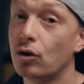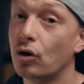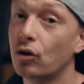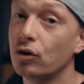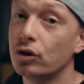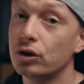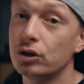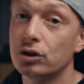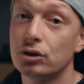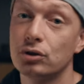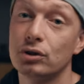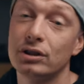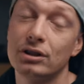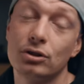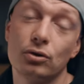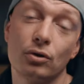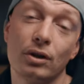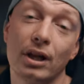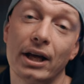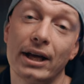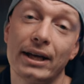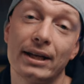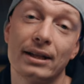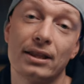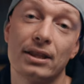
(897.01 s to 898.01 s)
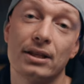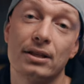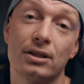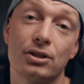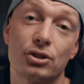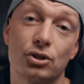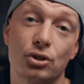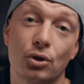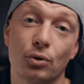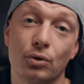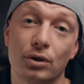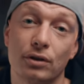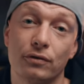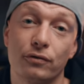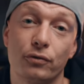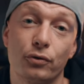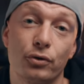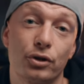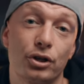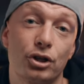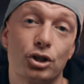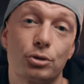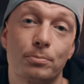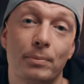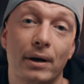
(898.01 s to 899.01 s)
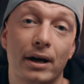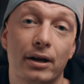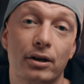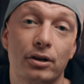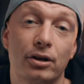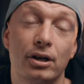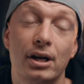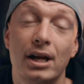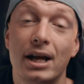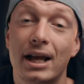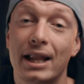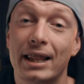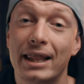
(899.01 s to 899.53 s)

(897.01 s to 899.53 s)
or did you like the Sony footage better?